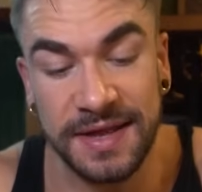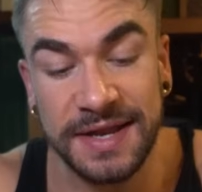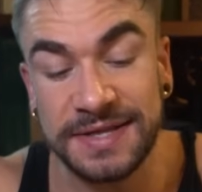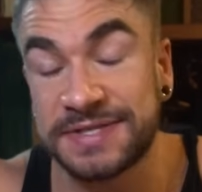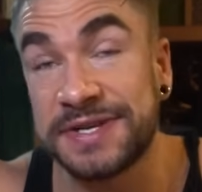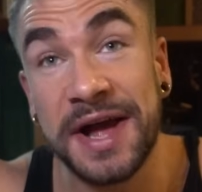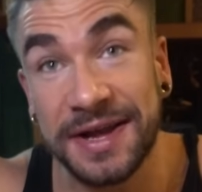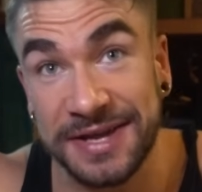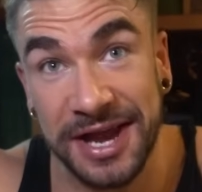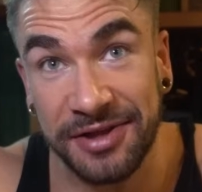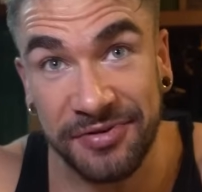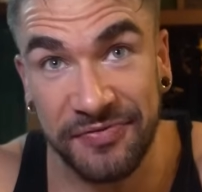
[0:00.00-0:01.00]
But it is not
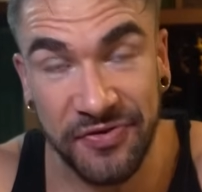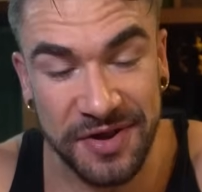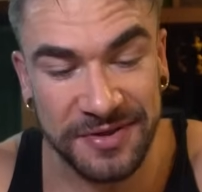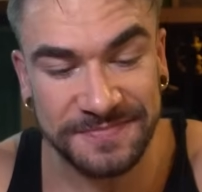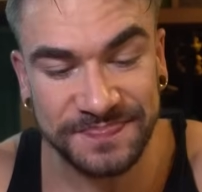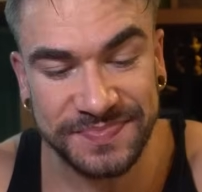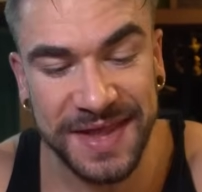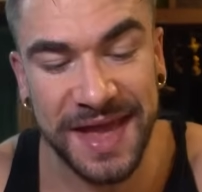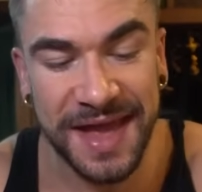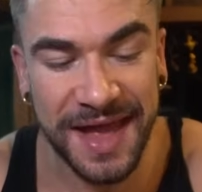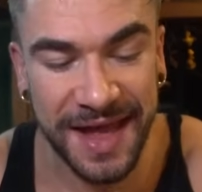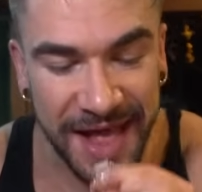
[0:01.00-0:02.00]
calorie free.
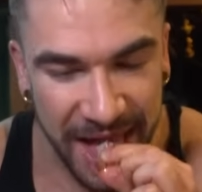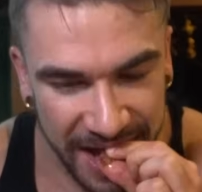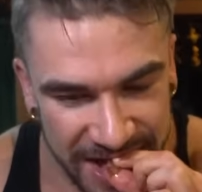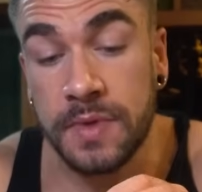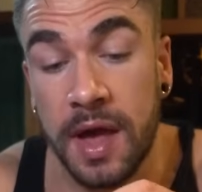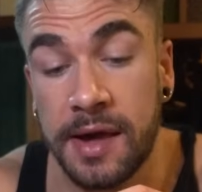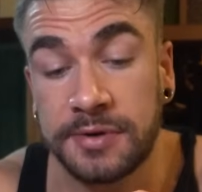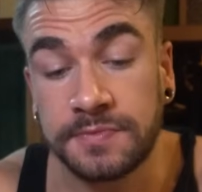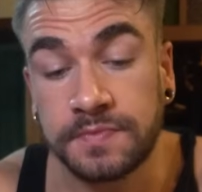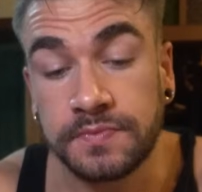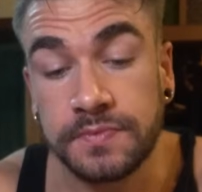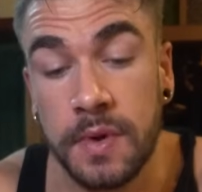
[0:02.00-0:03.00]
Yeah,
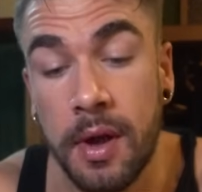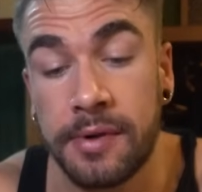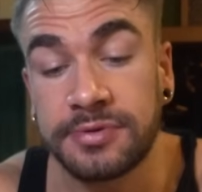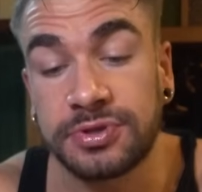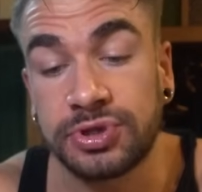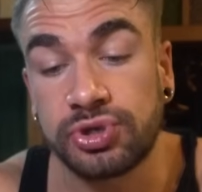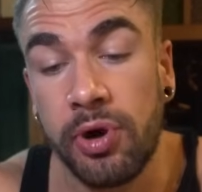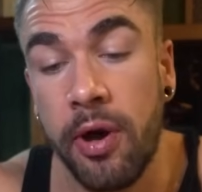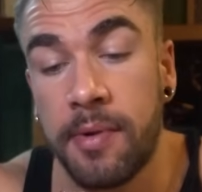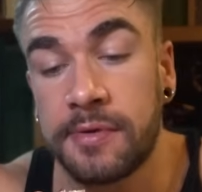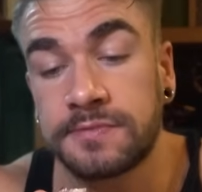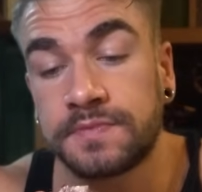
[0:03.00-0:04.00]
well, it was
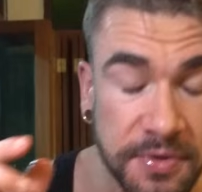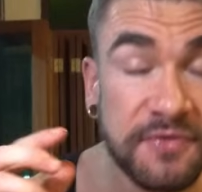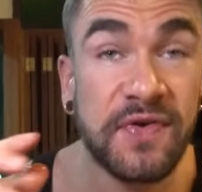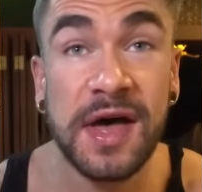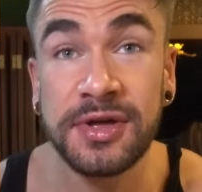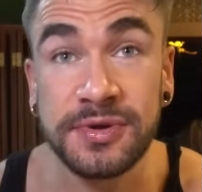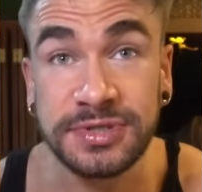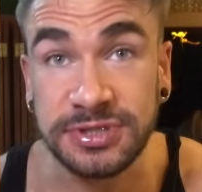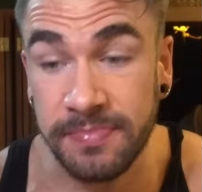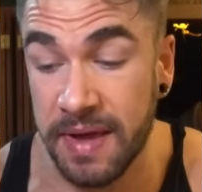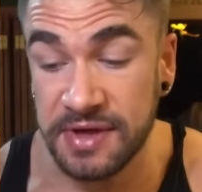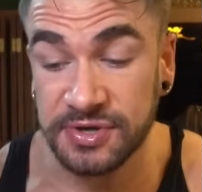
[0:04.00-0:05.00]
enjoyable. The value is
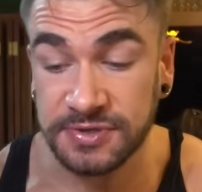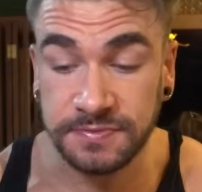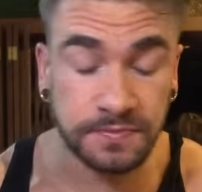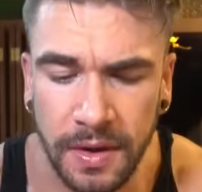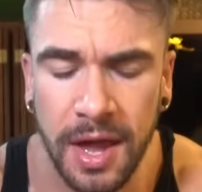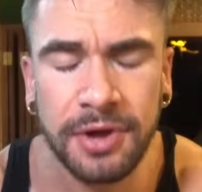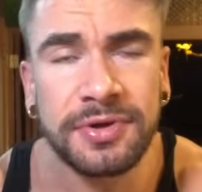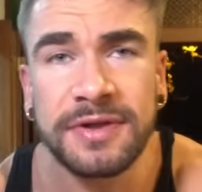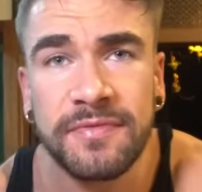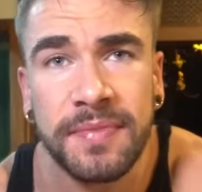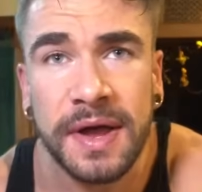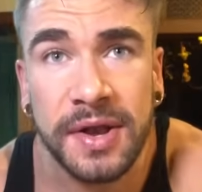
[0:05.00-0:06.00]
amazing. I couldn't
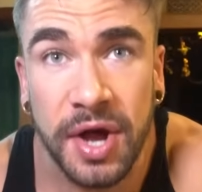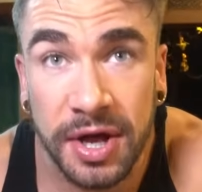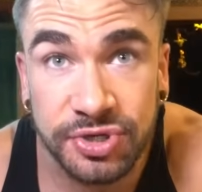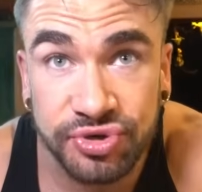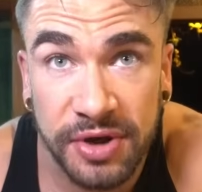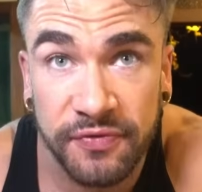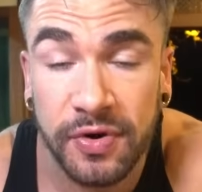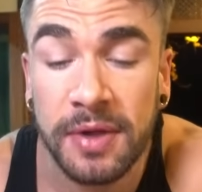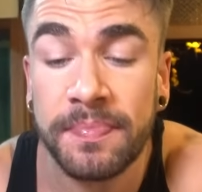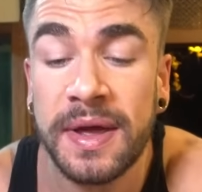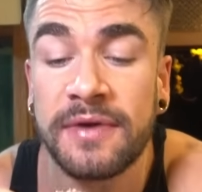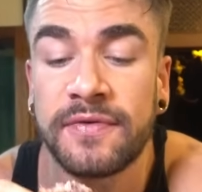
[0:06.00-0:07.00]
even buy an entree for what I'm
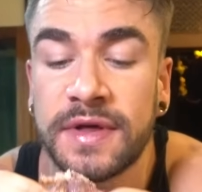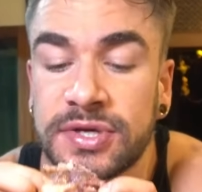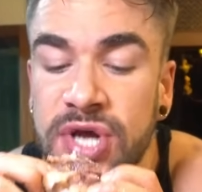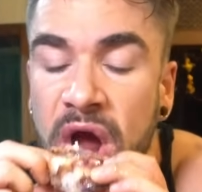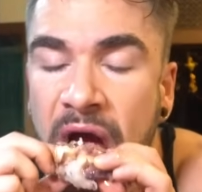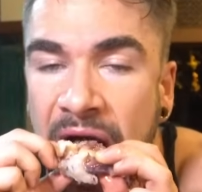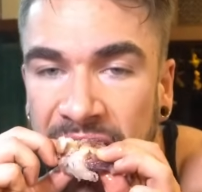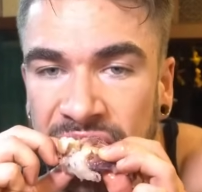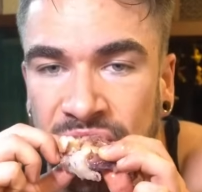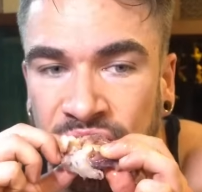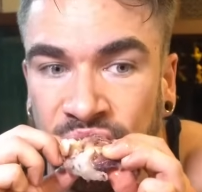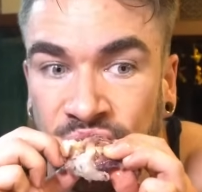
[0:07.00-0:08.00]
paying for this here.
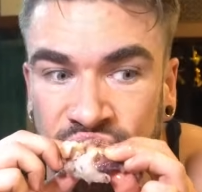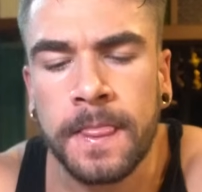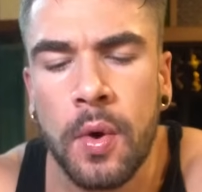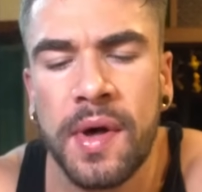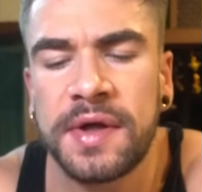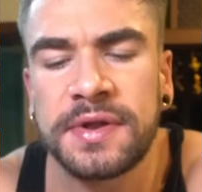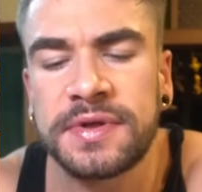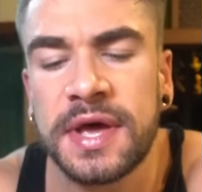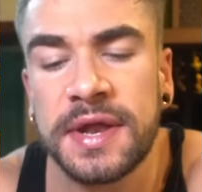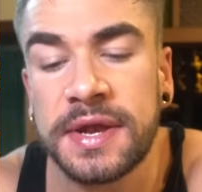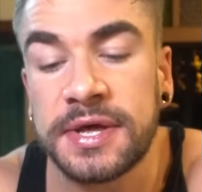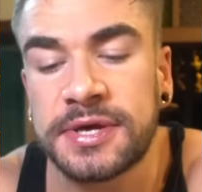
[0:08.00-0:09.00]
Well, I didn't get
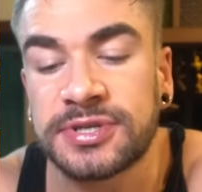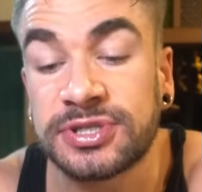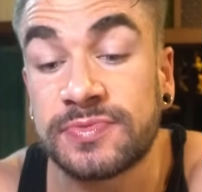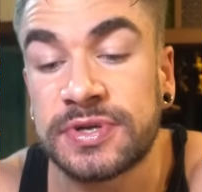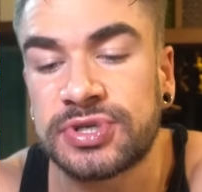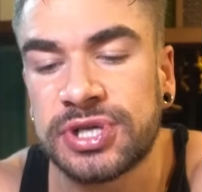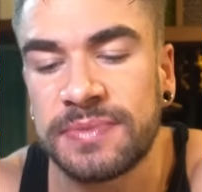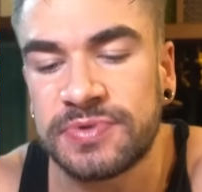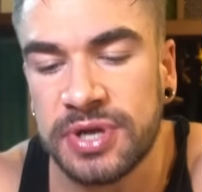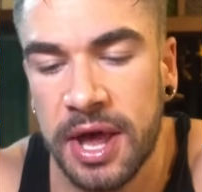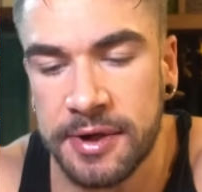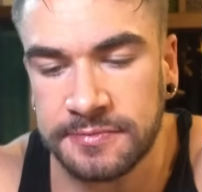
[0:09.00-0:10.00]
any because I want to sleep
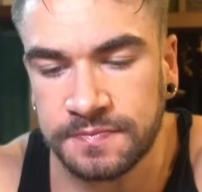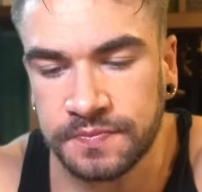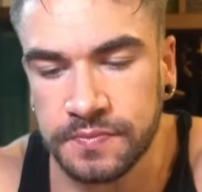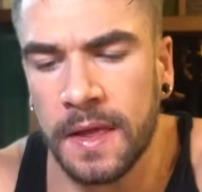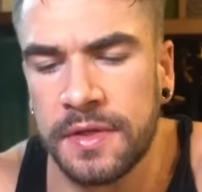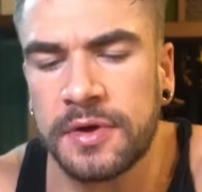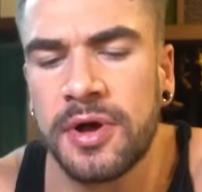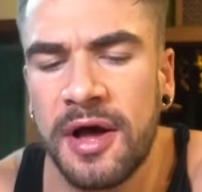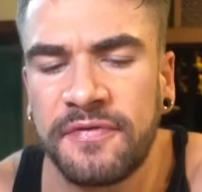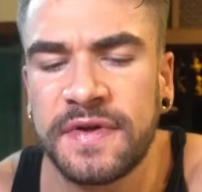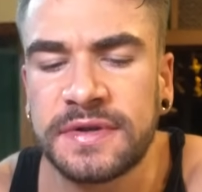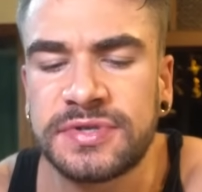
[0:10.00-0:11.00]
tonight. The
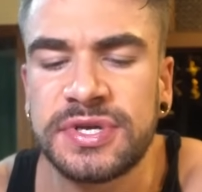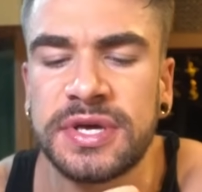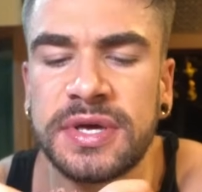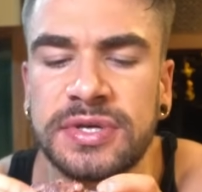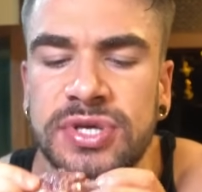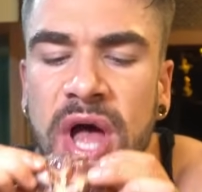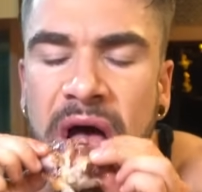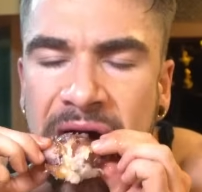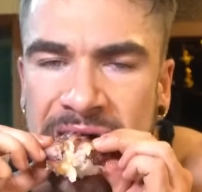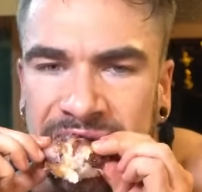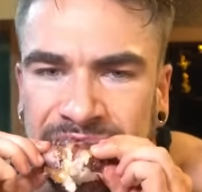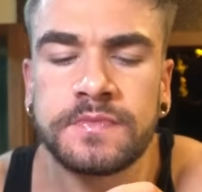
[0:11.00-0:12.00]
coffee and tea is a
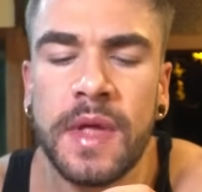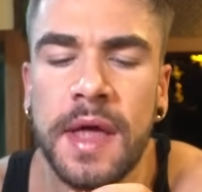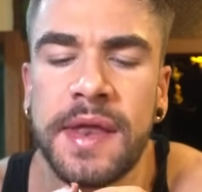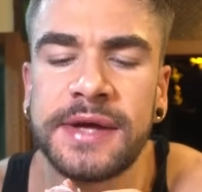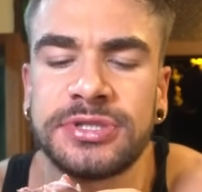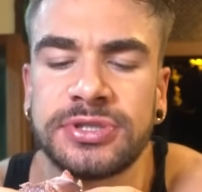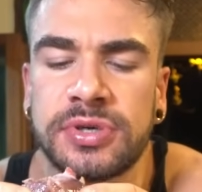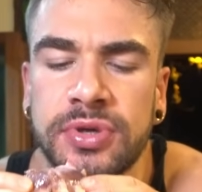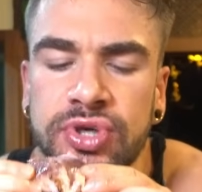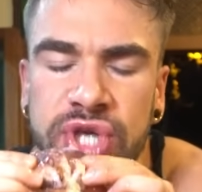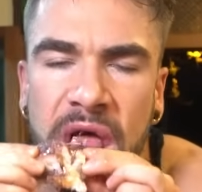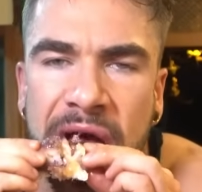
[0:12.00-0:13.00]
nice
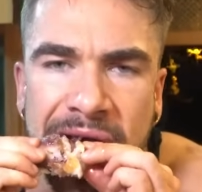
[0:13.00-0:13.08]
inclusion.